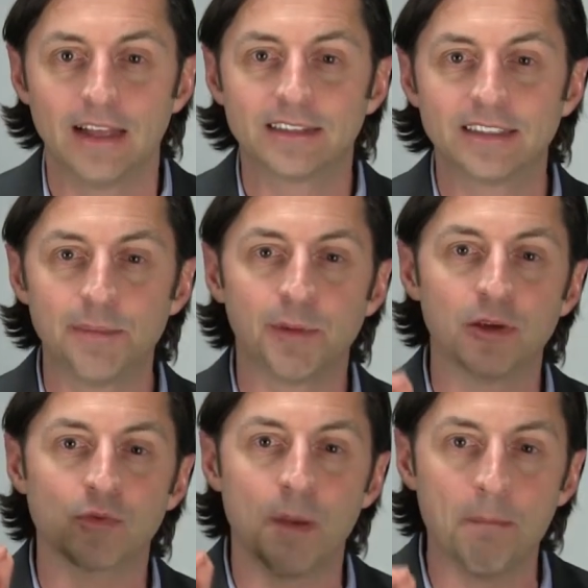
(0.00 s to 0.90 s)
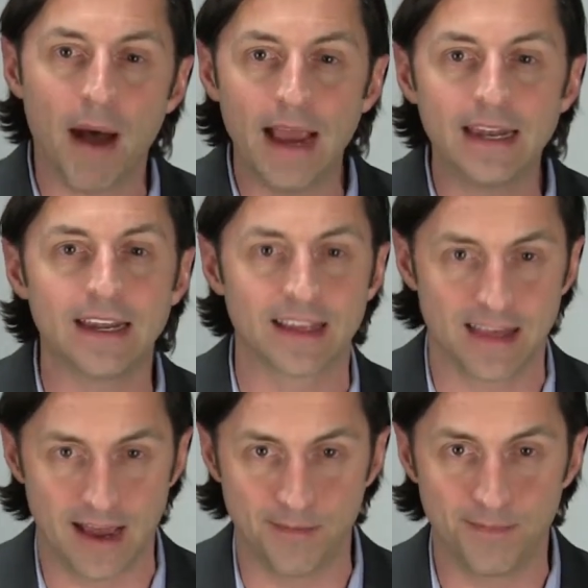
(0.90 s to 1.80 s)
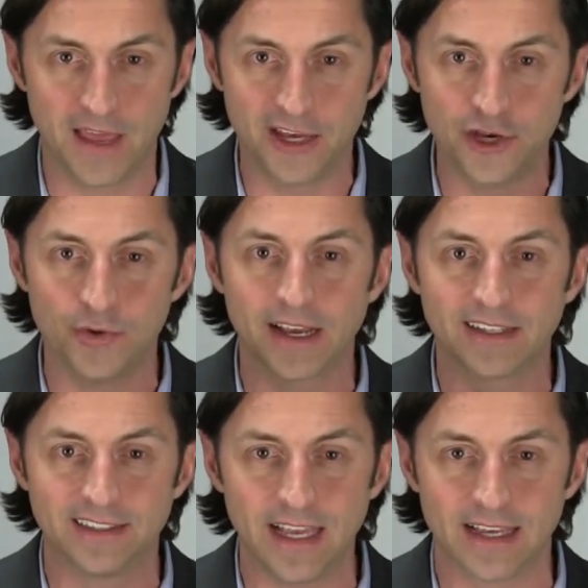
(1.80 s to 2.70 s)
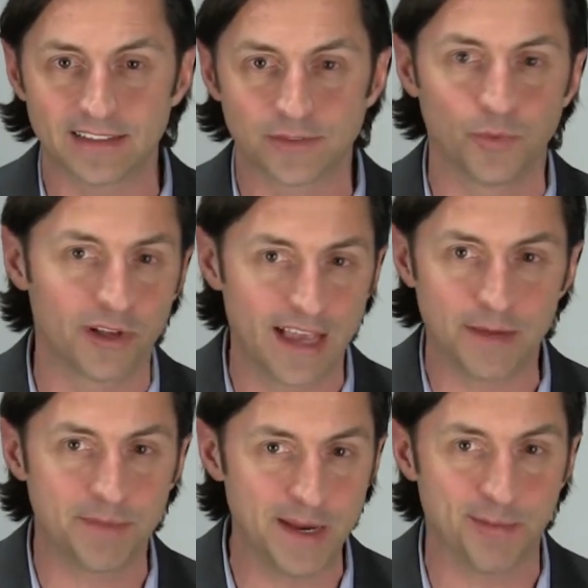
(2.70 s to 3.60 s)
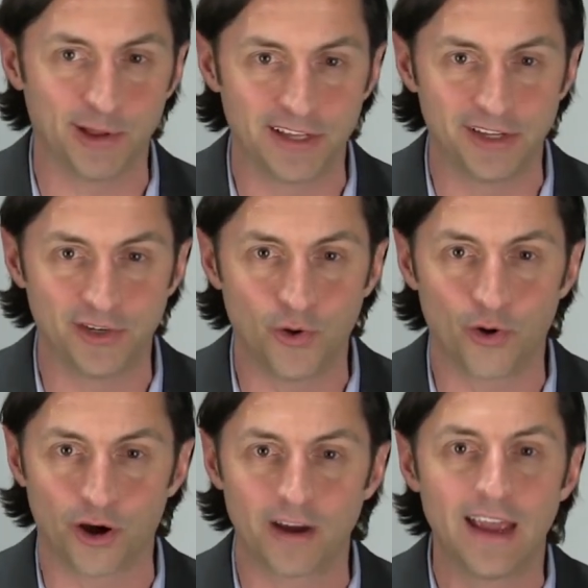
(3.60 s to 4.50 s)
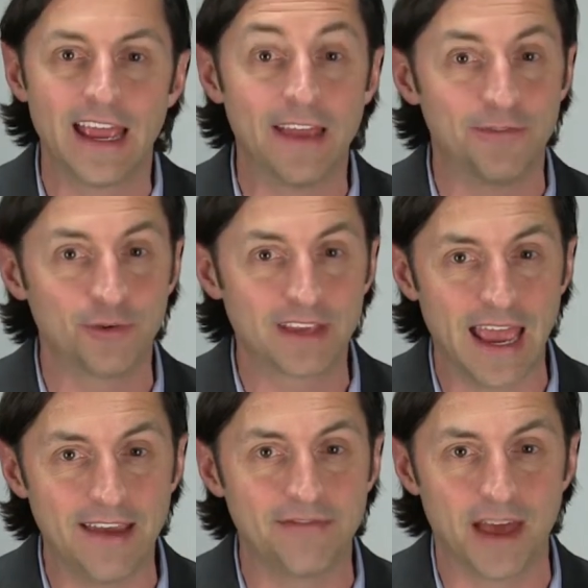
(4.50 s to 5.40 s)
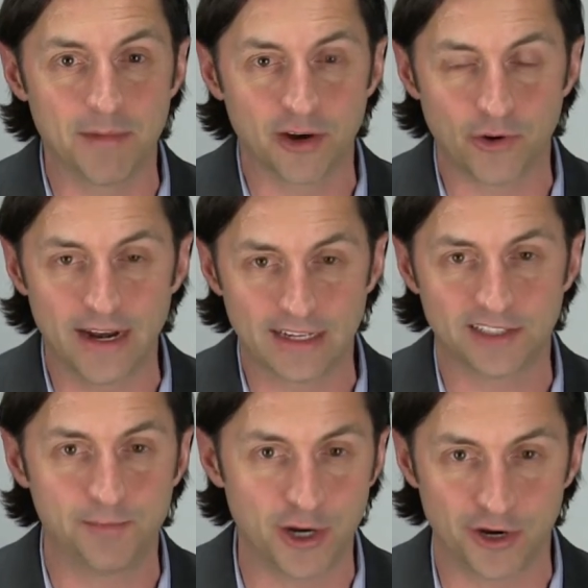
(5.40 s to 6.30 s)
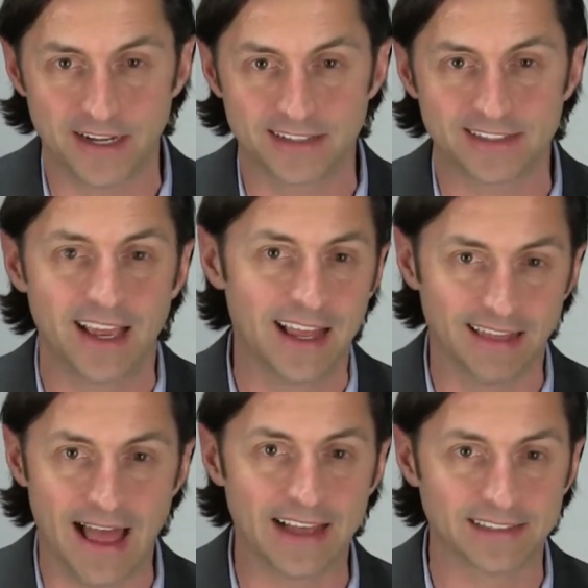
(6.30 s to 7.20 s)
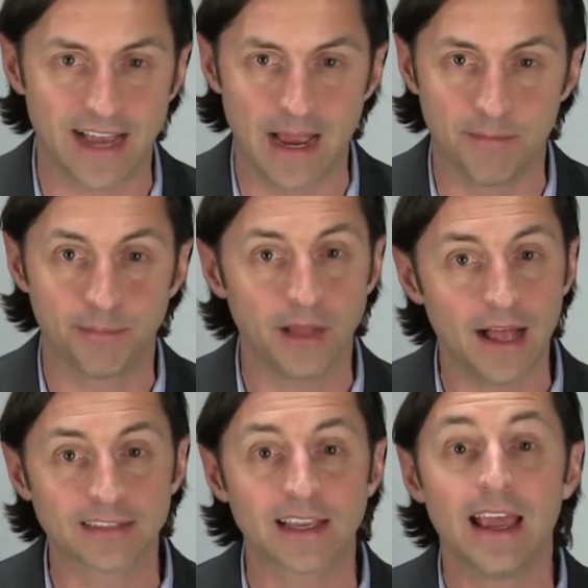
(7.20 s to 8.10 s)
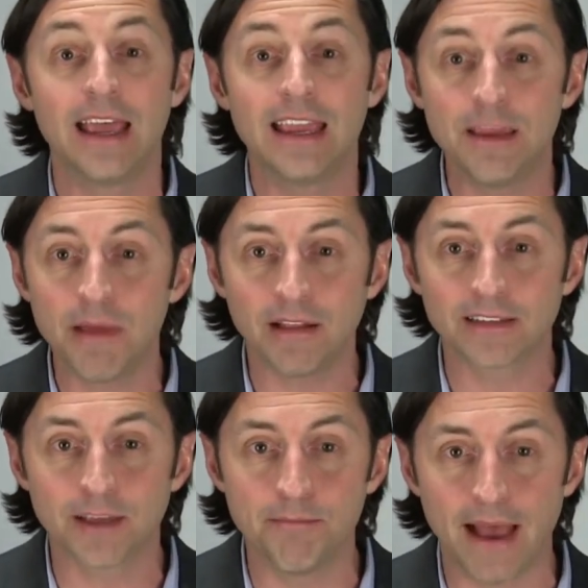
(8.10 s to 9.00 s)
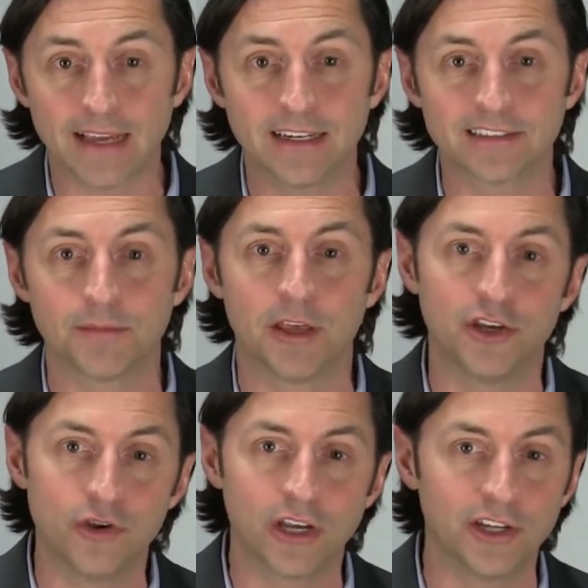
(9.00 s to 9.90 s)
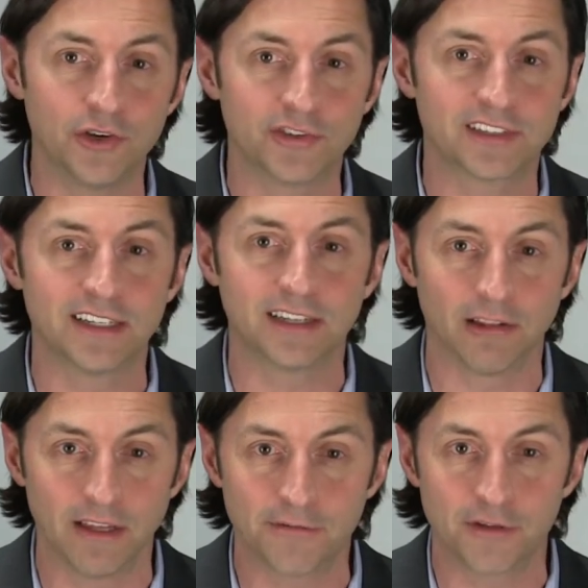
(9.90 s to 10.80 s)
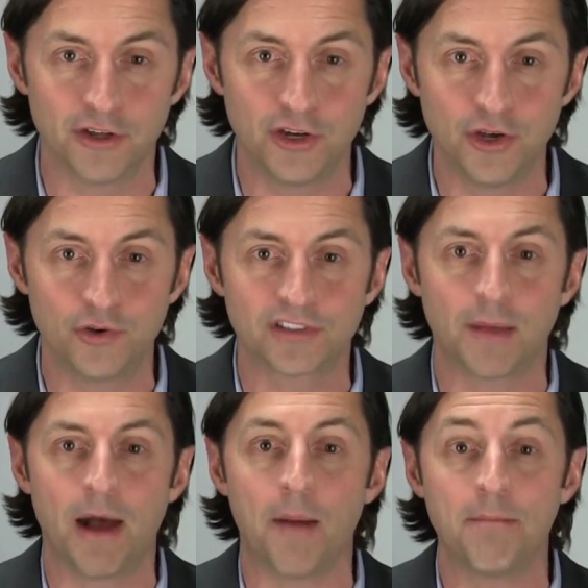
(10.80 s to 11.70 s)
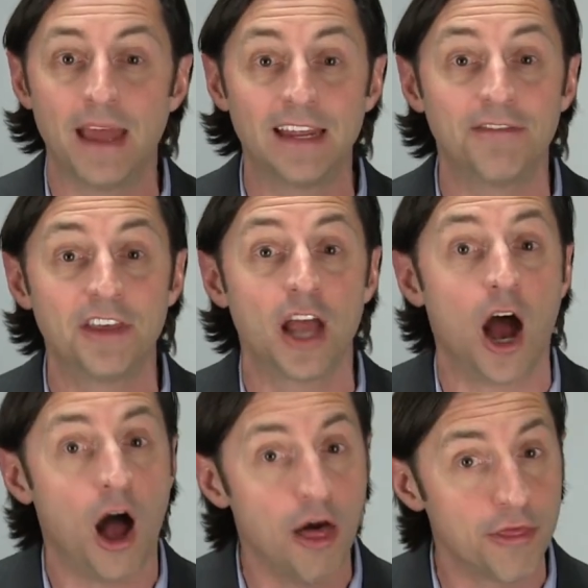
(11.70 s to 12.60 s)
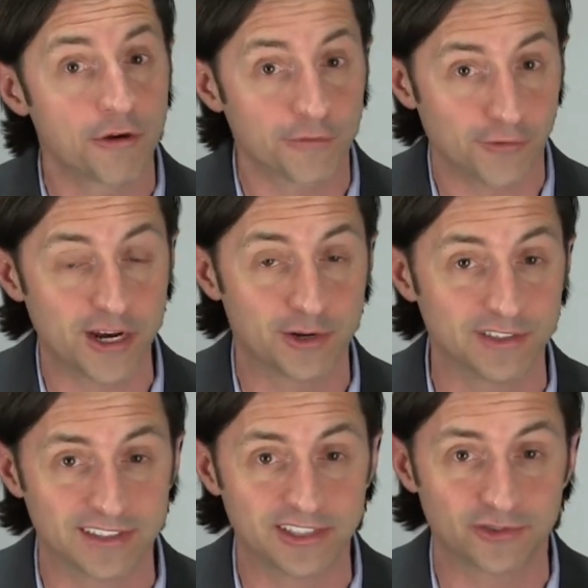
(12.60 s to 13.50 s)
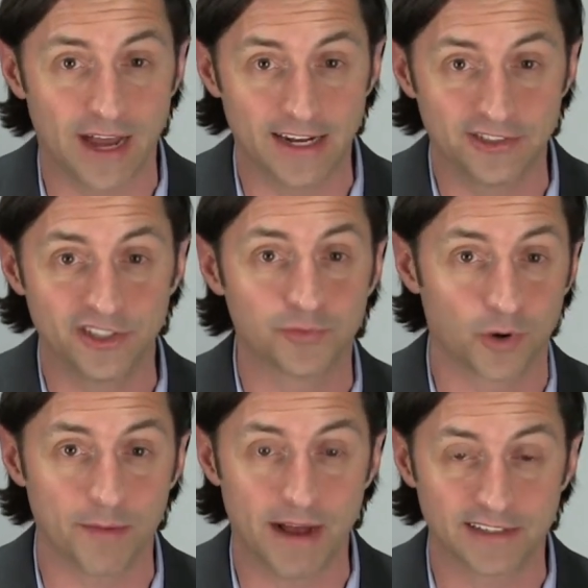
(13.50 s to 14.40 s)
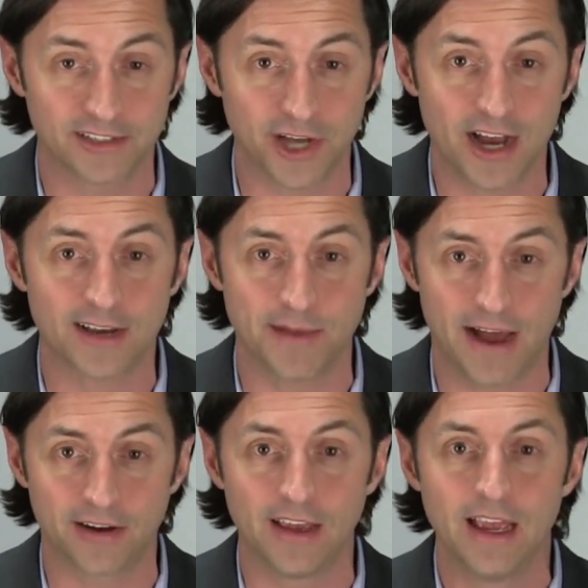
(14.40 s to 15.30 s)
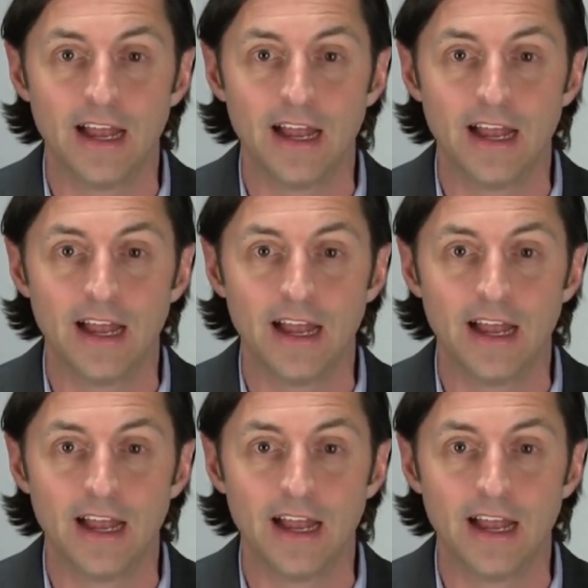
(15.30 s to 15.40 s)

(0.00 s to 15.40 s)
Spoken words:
Simply reminding them that you exist will get people in the door if you gave them a great experience last time. Plus, email is a mechanism that you can use to deliver the news about many of the other frequency strategies we're about to talk about.